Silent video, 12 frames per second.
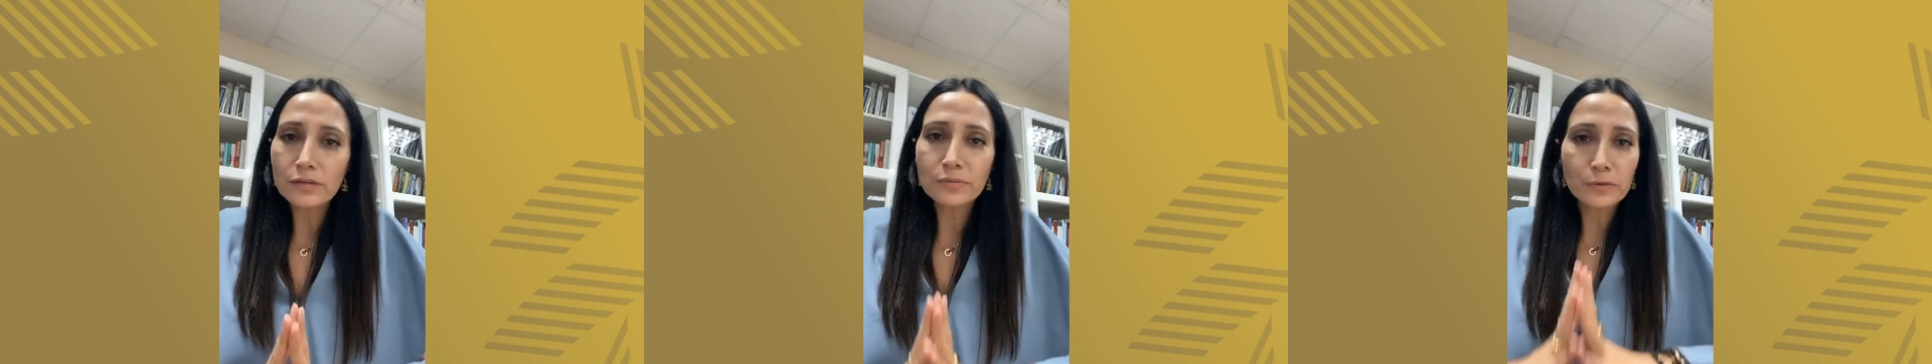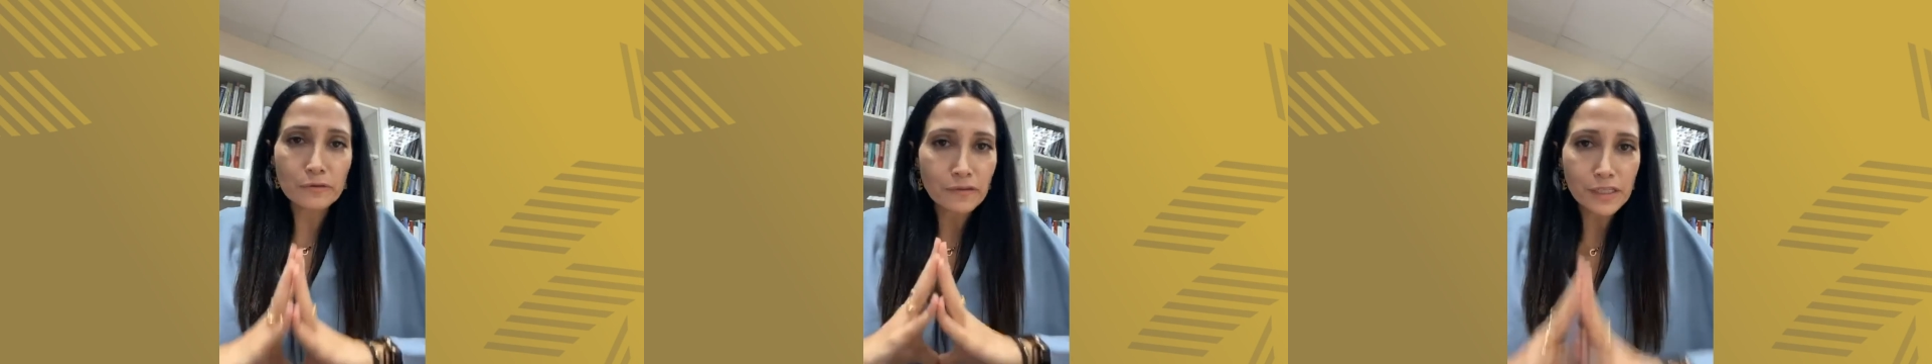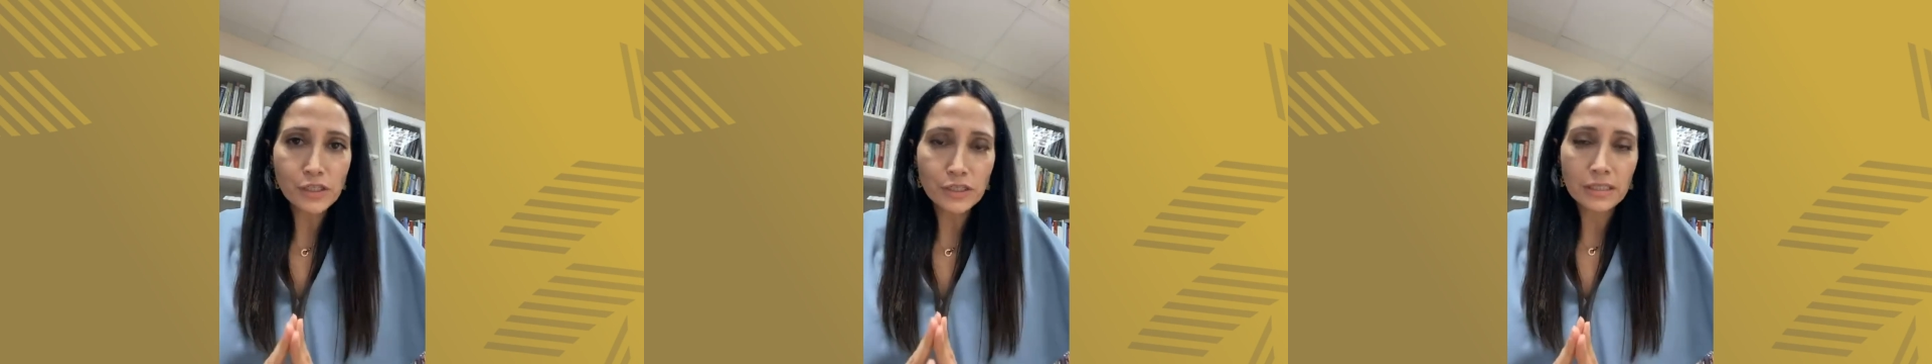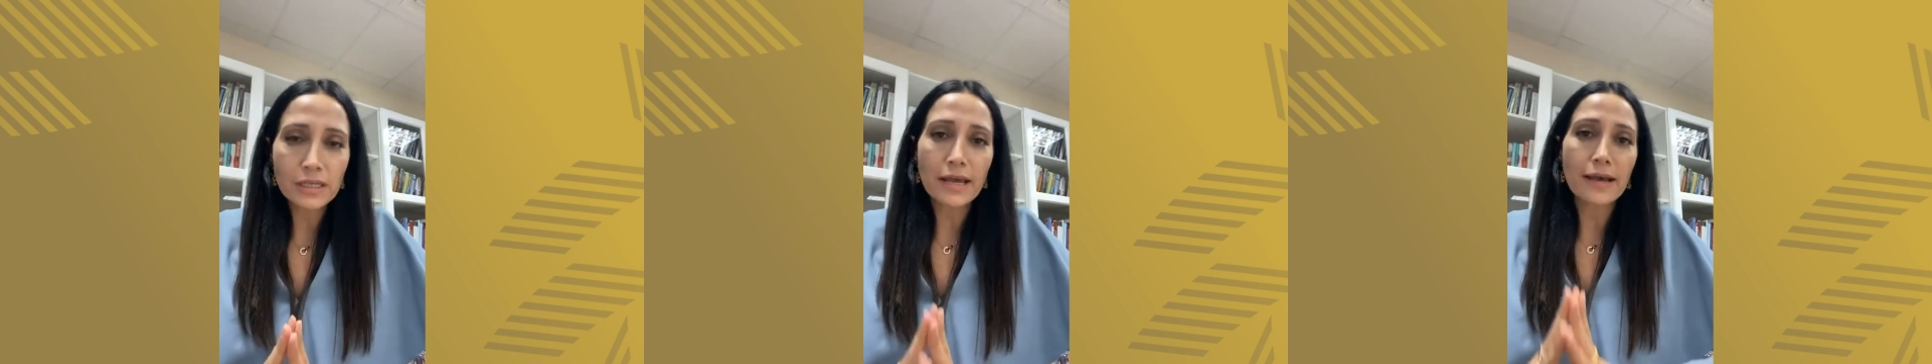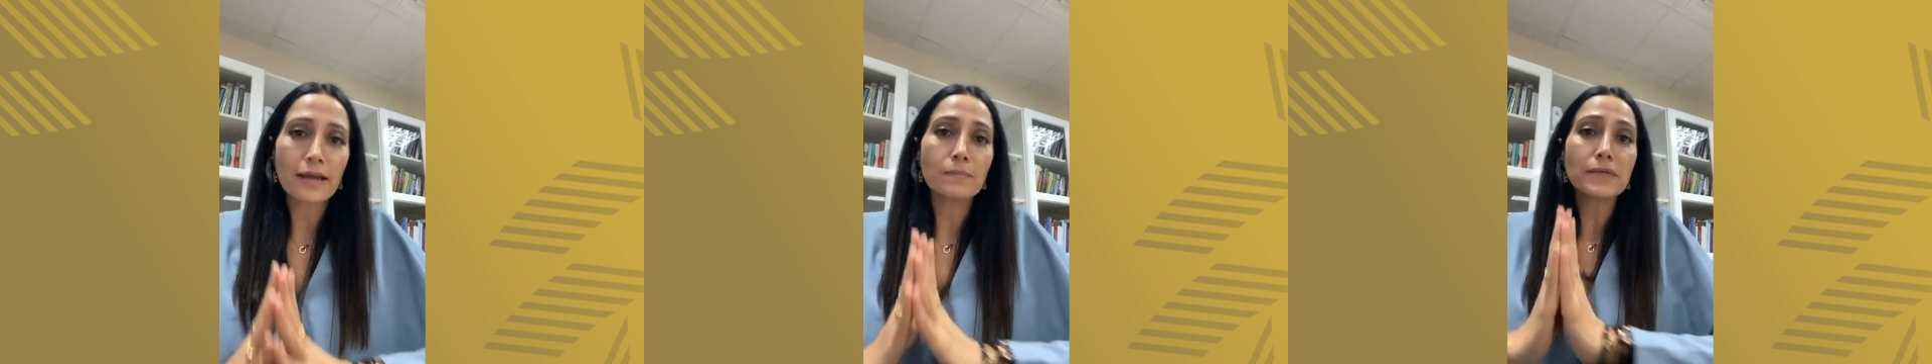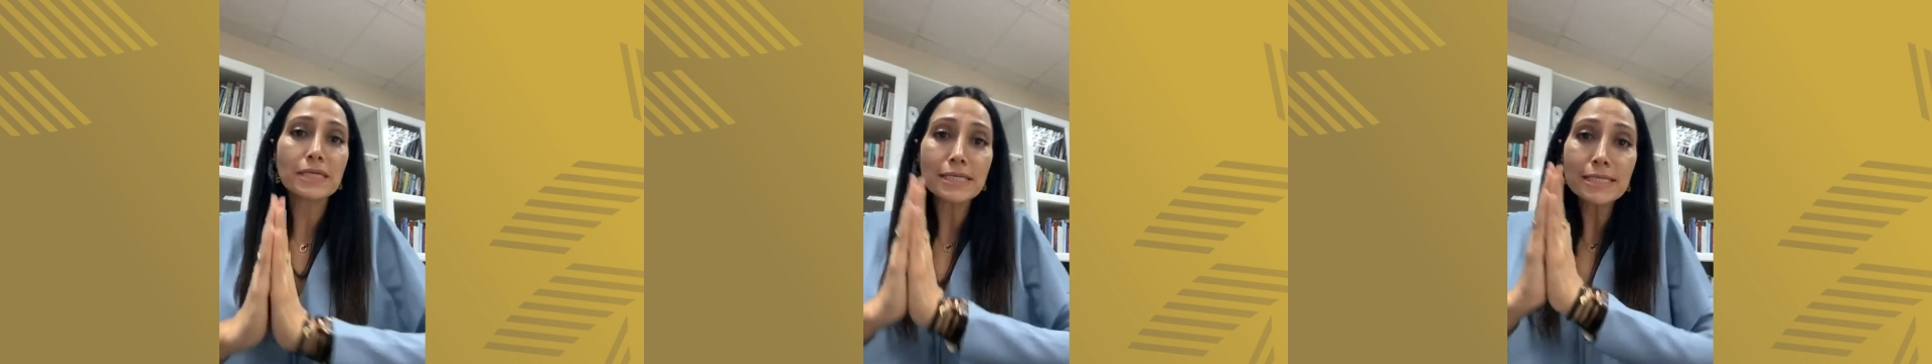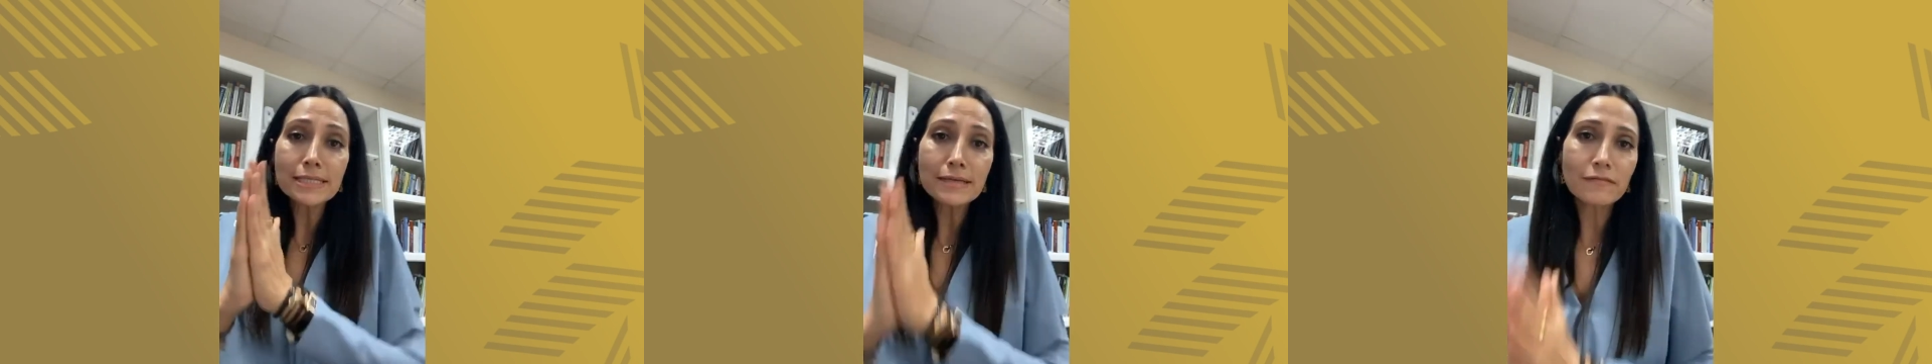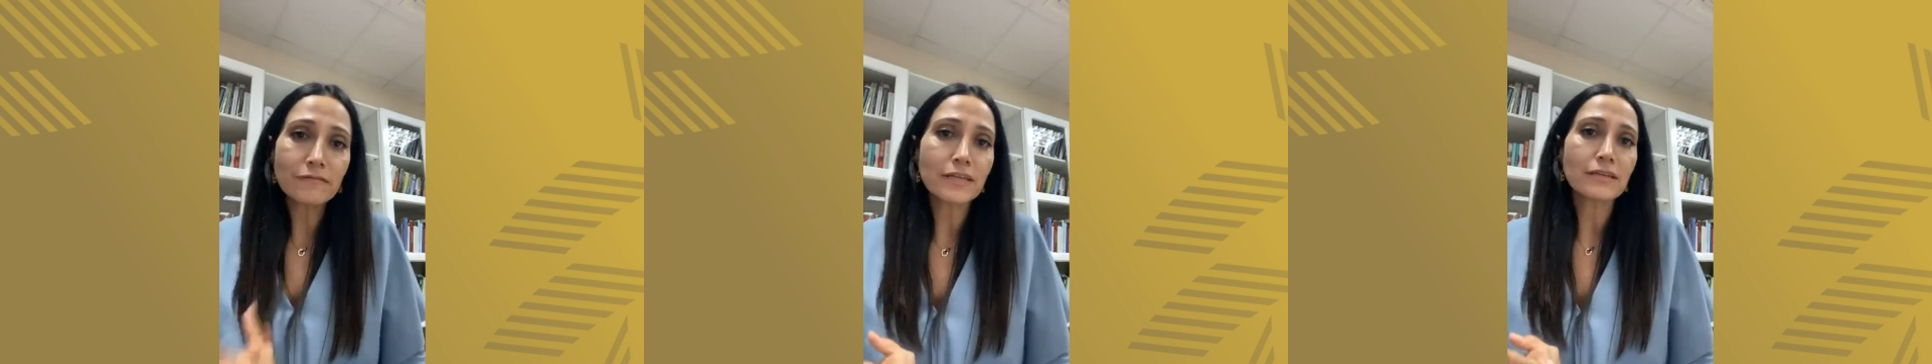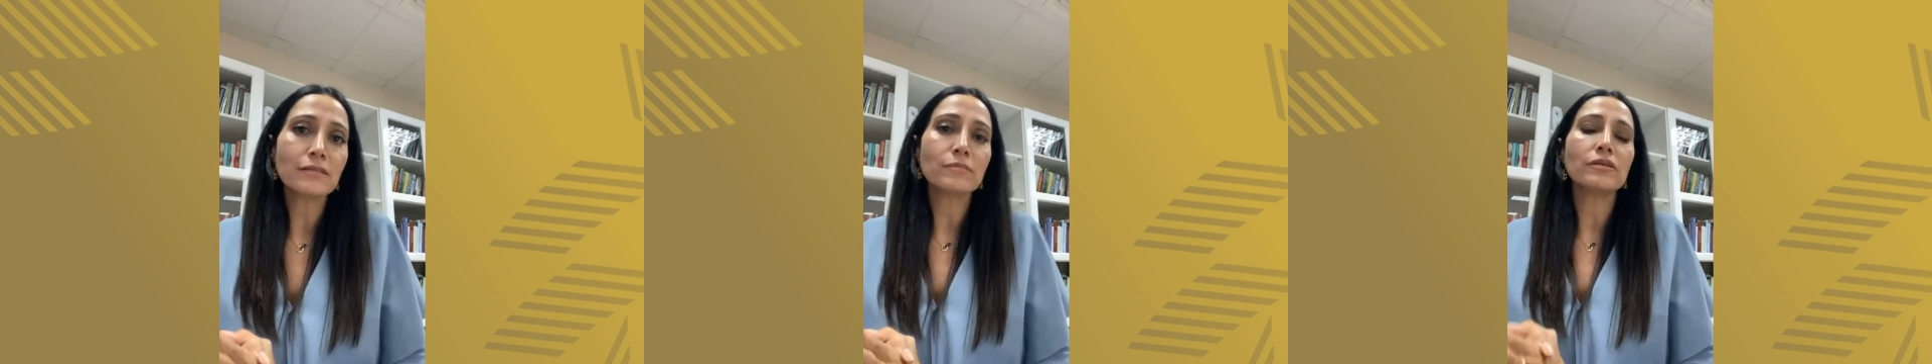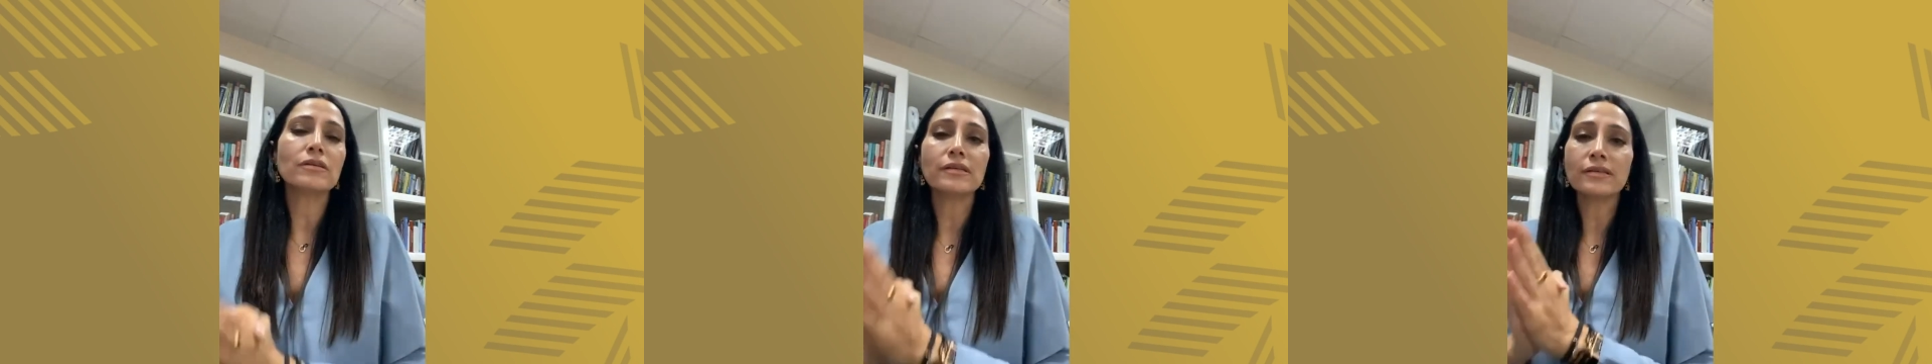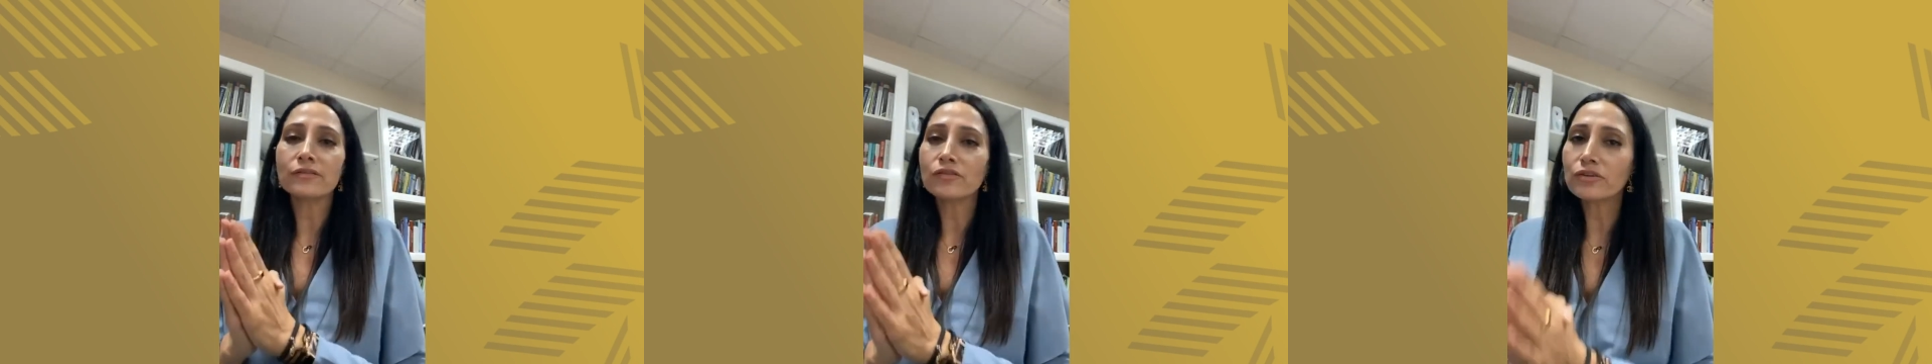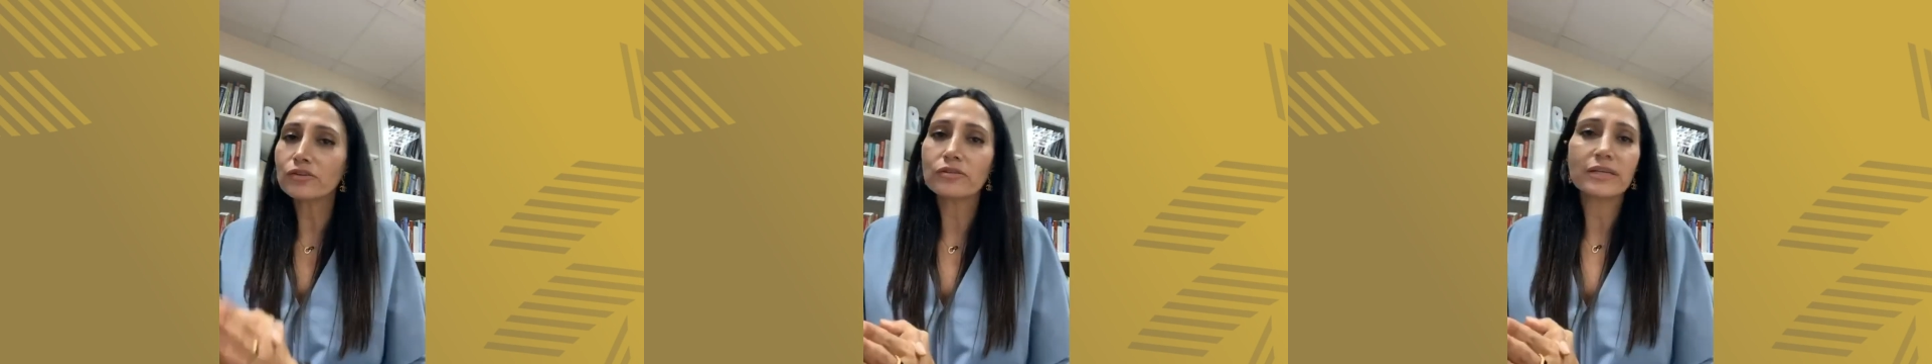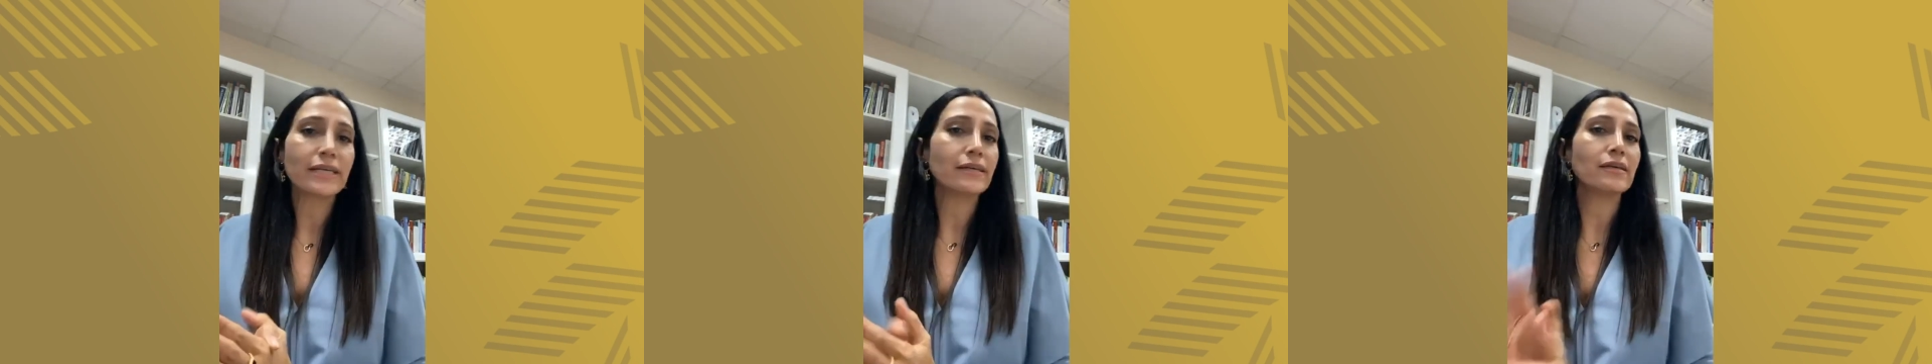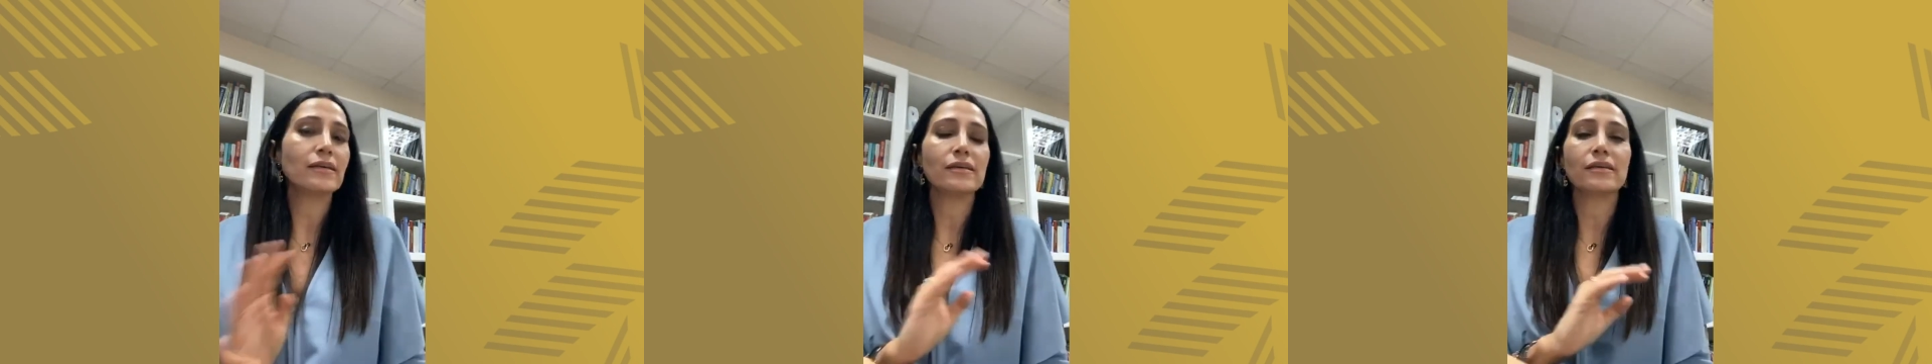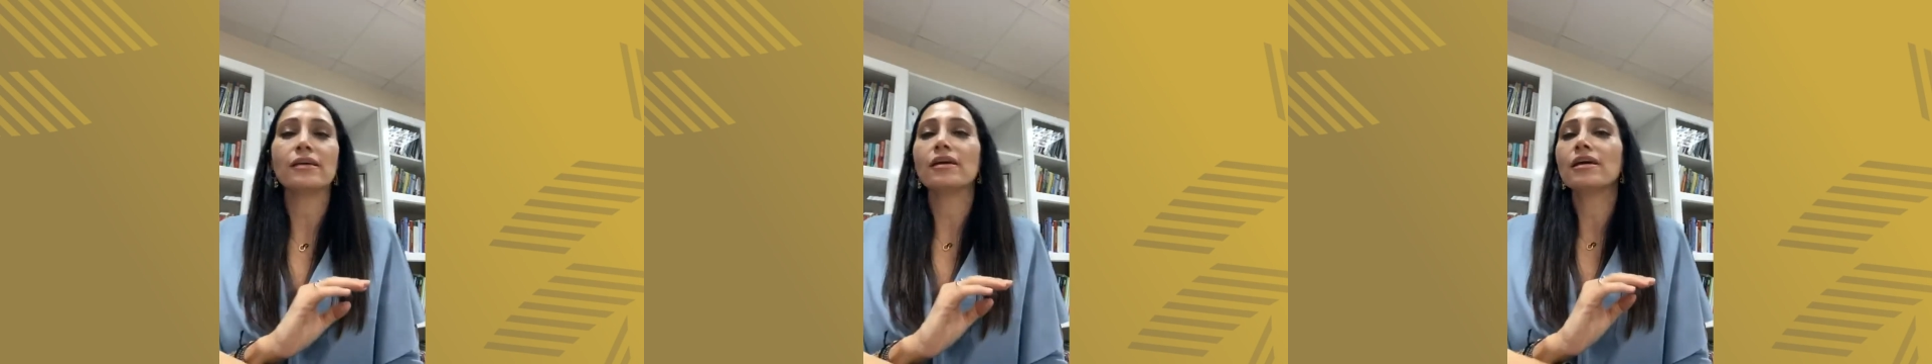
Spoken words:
Professional help is available in the UAE